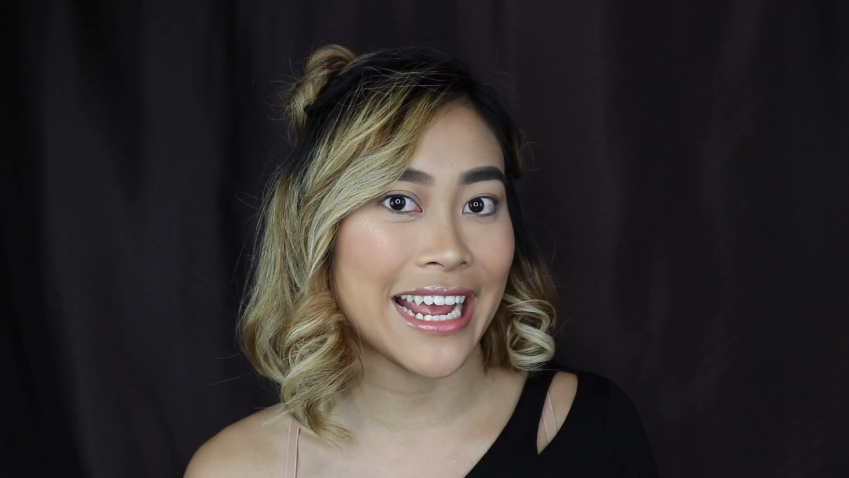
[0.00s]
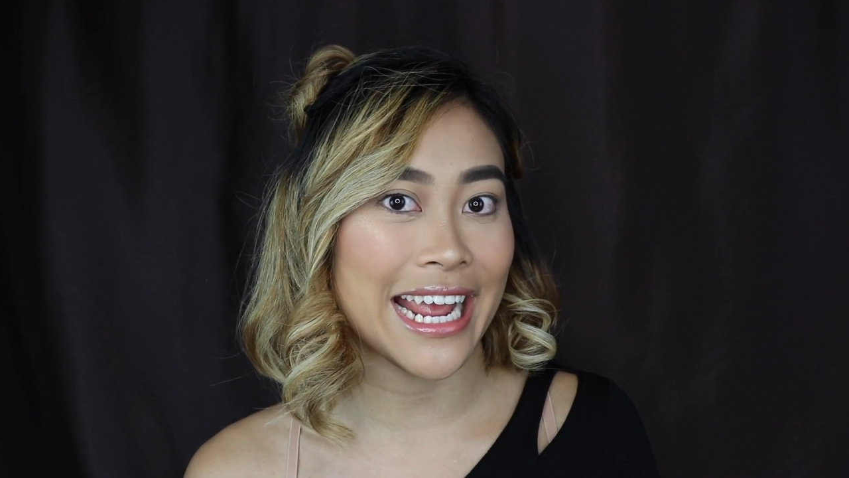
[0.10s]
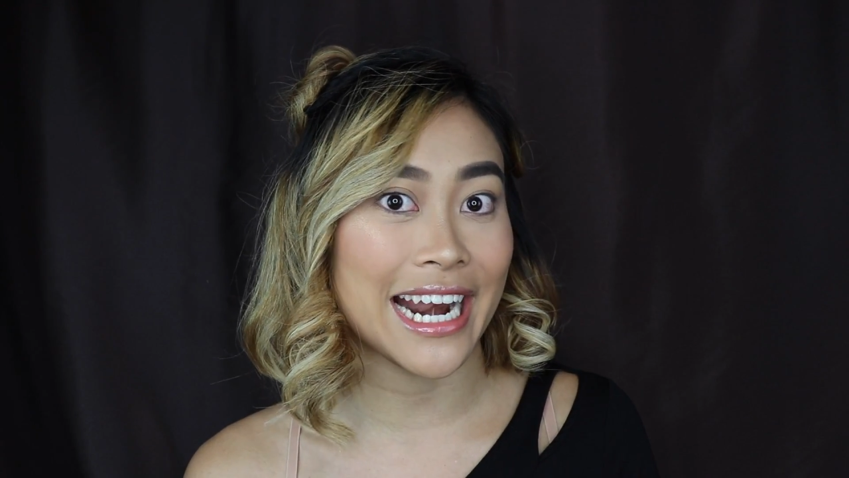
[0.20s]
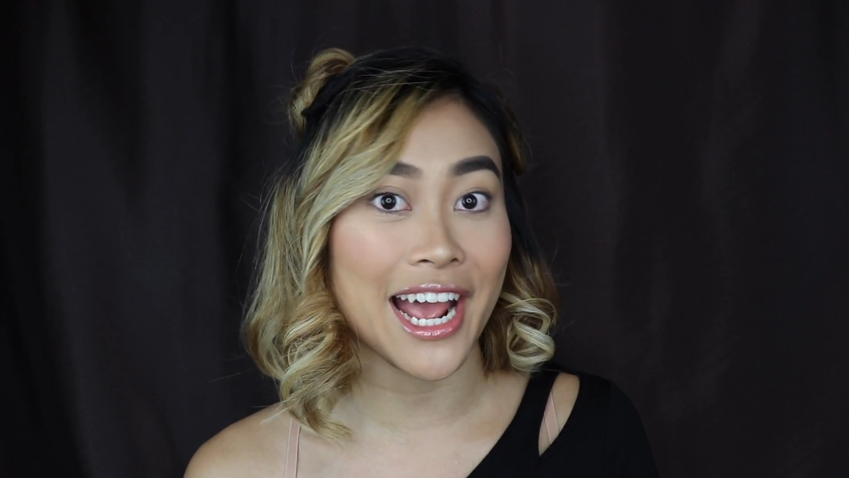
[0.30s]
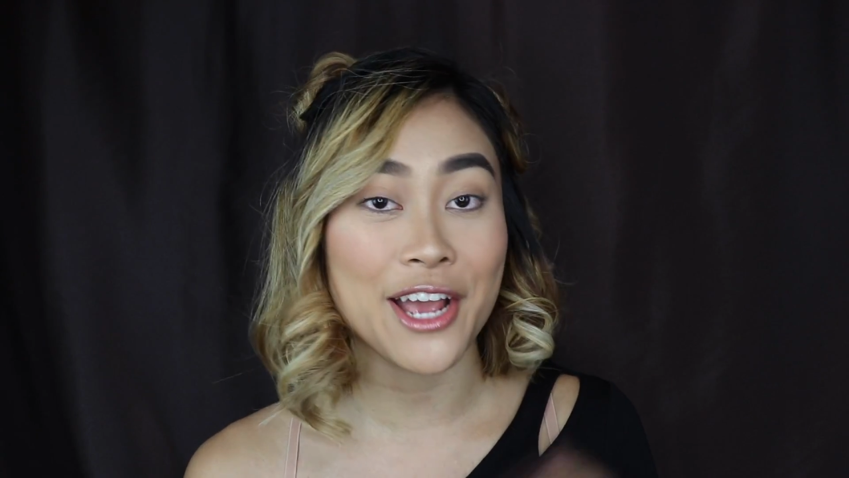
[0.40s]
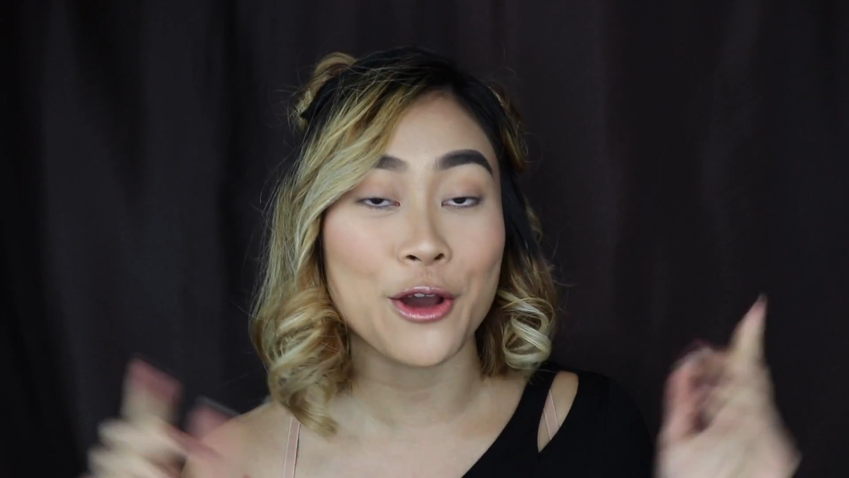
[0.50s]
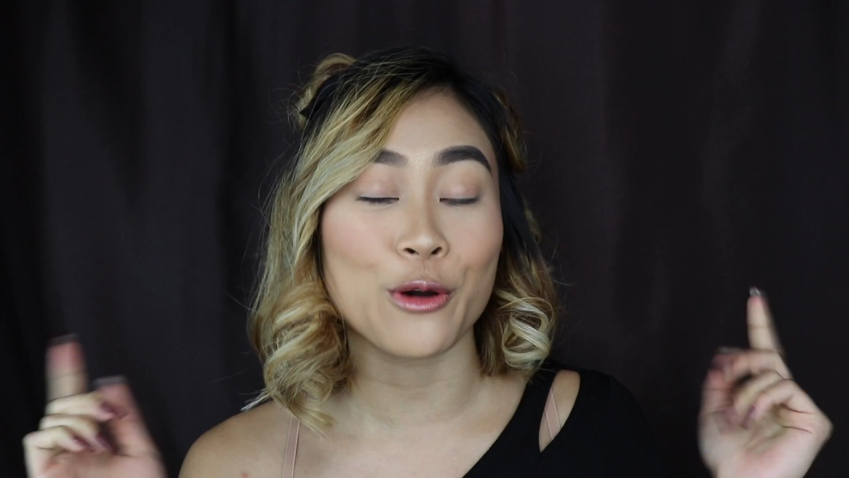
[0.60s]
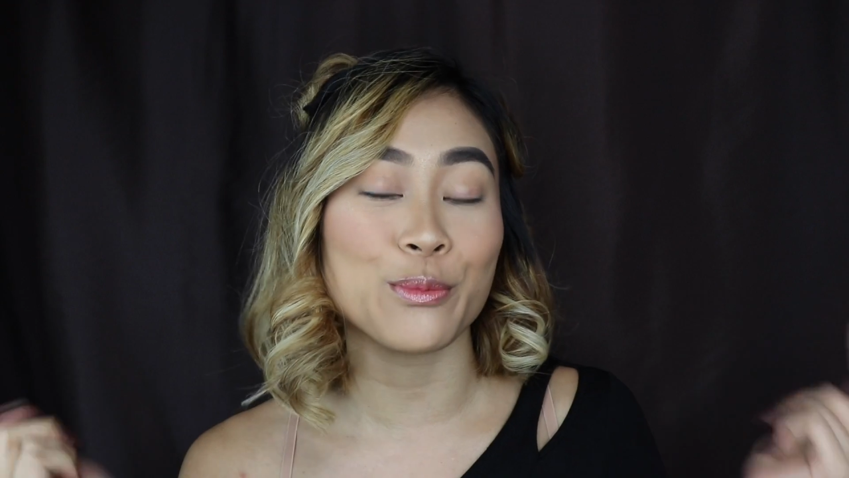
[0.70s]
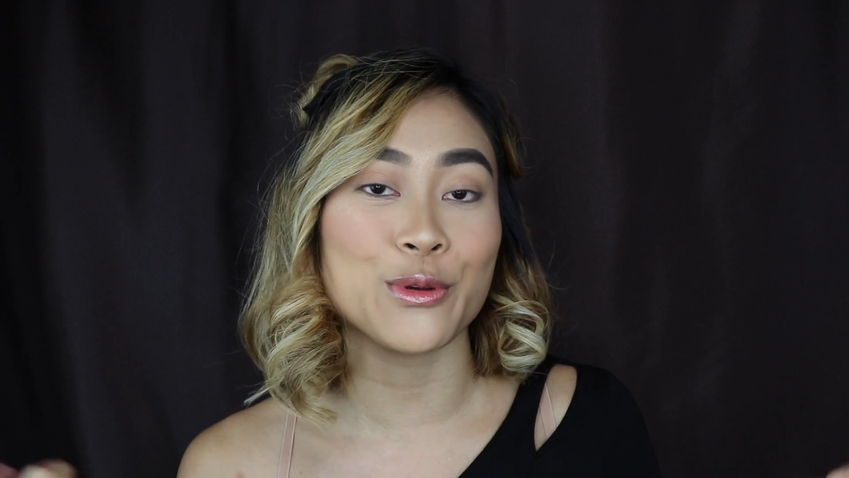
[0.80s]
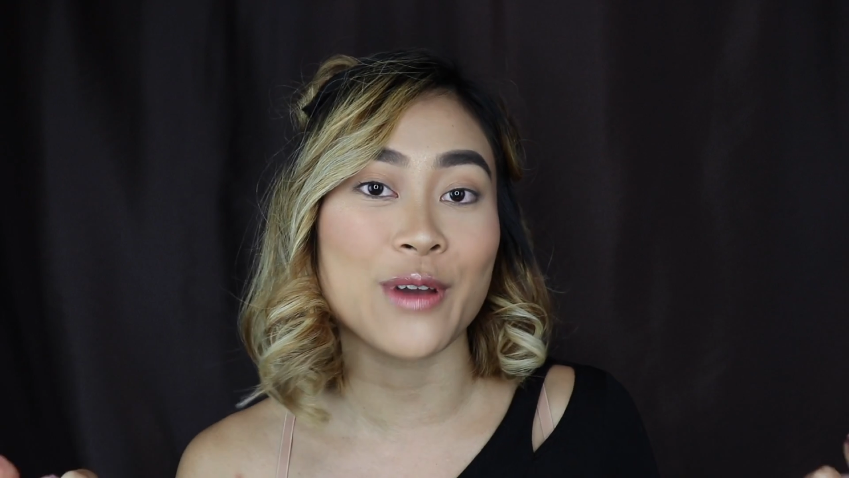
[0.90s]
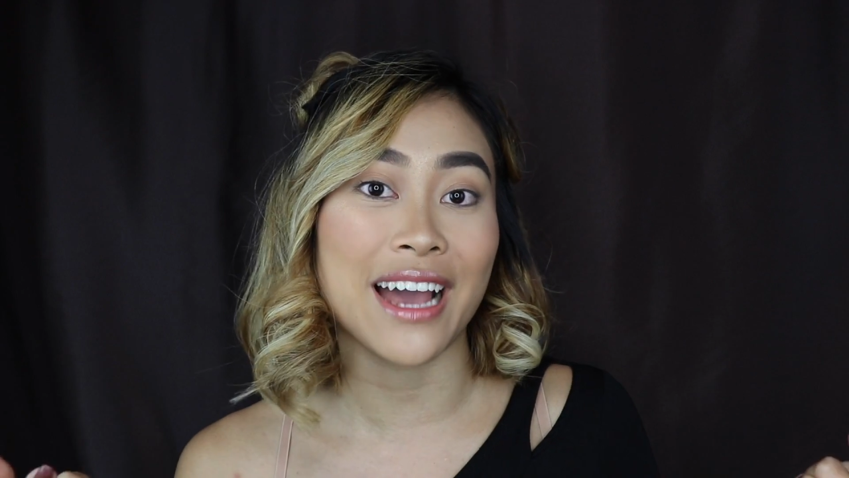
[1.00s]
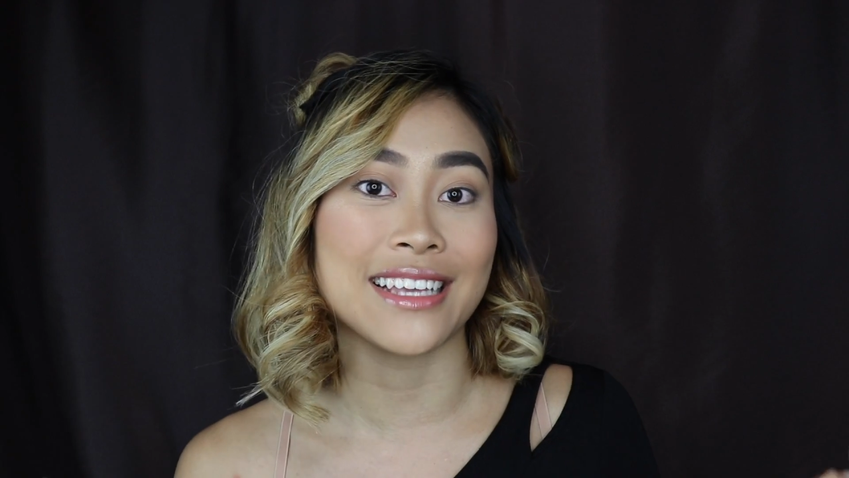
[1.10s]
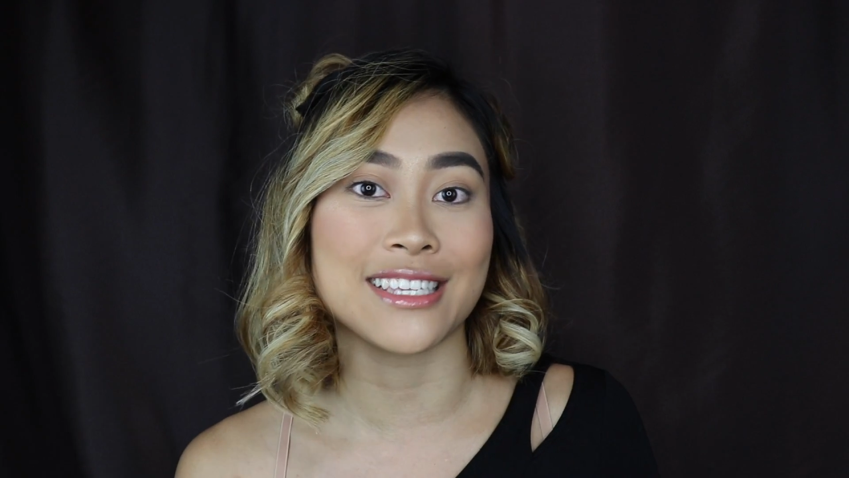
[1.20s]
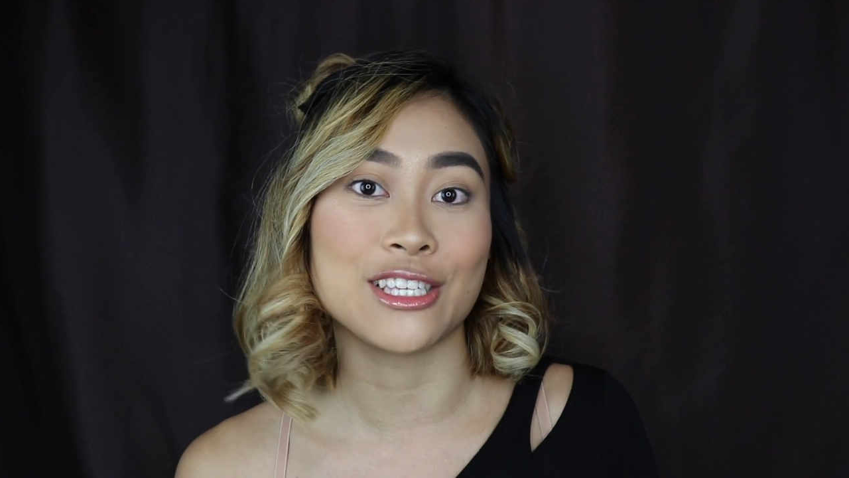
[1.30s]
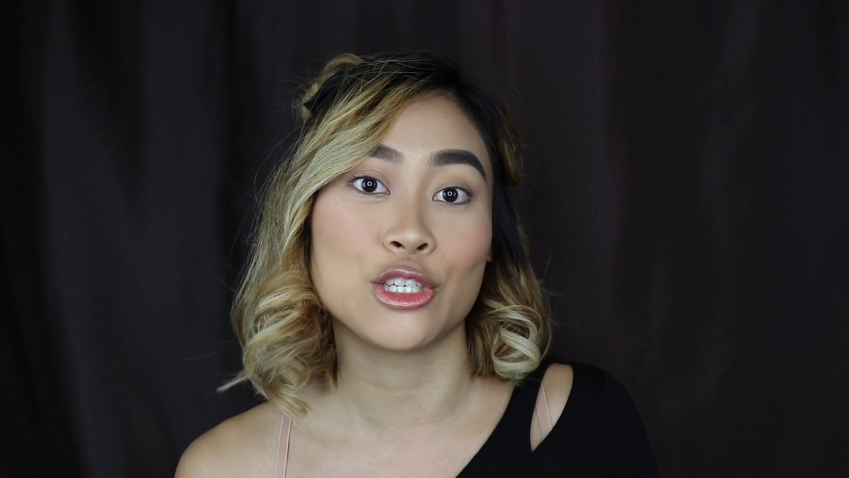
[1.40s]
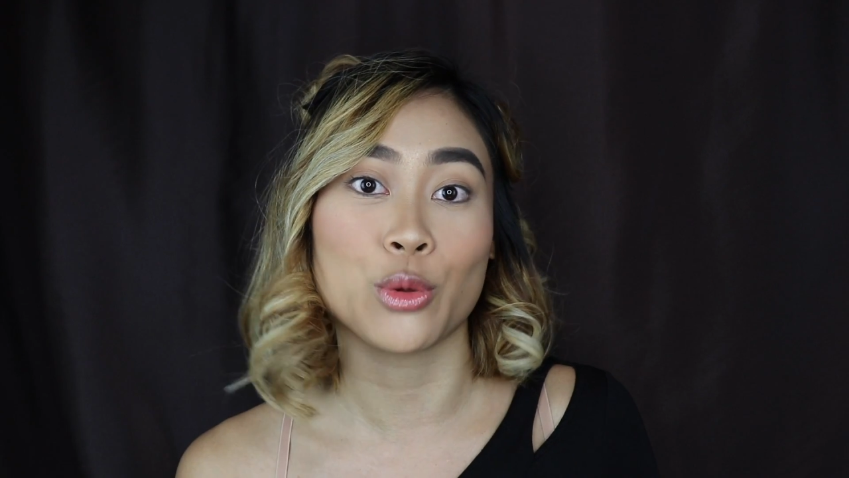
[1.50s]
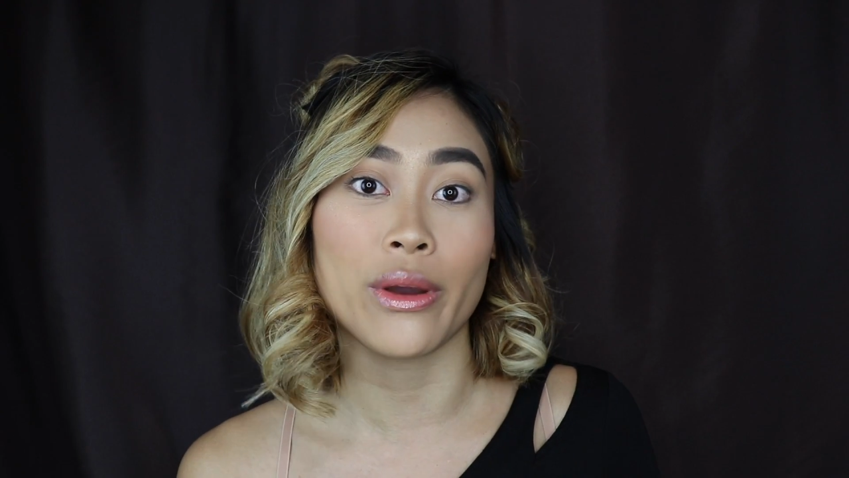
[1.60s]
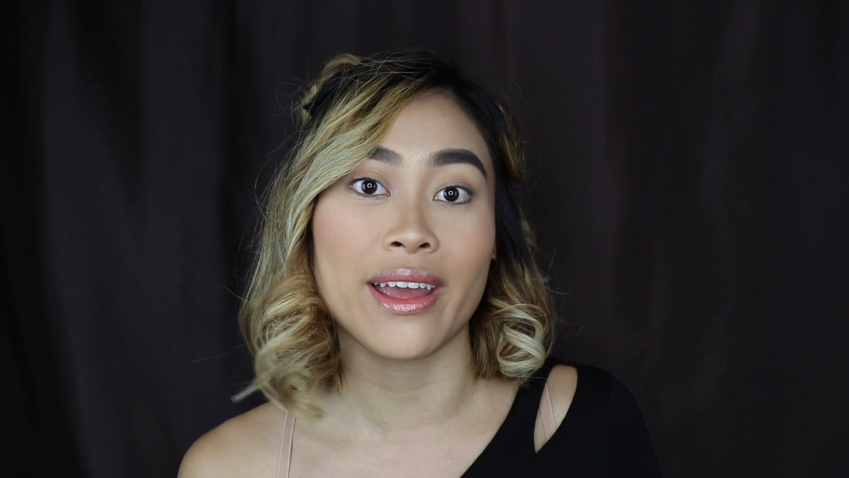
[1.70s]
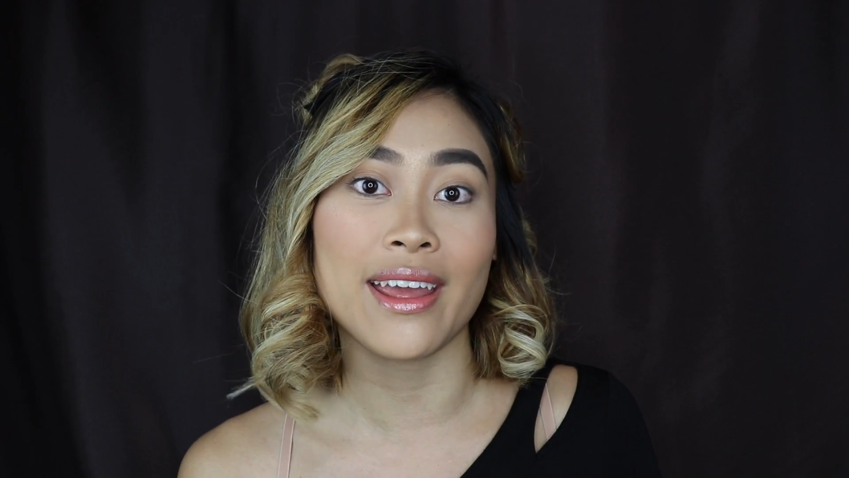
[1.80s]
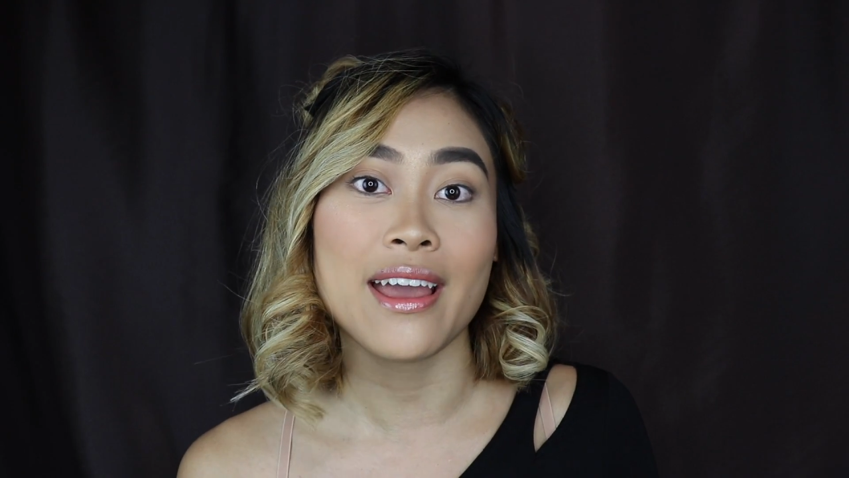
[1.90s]
and I hope you guys
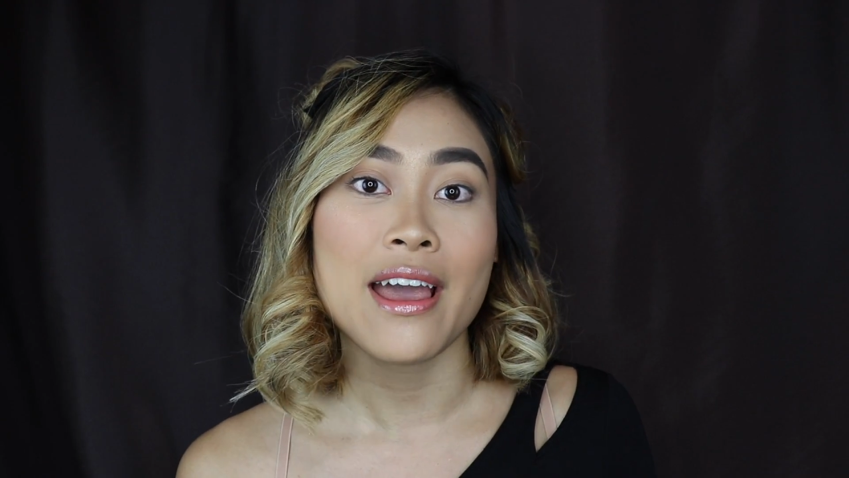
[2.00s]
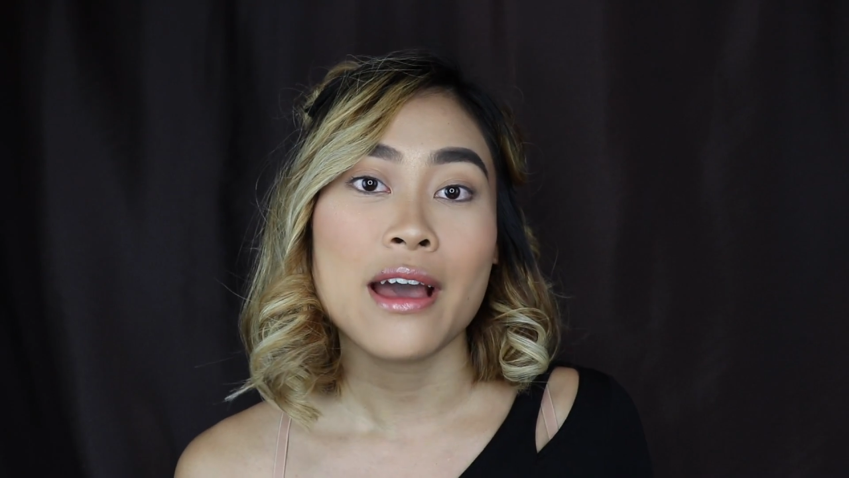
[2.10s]
enjoy.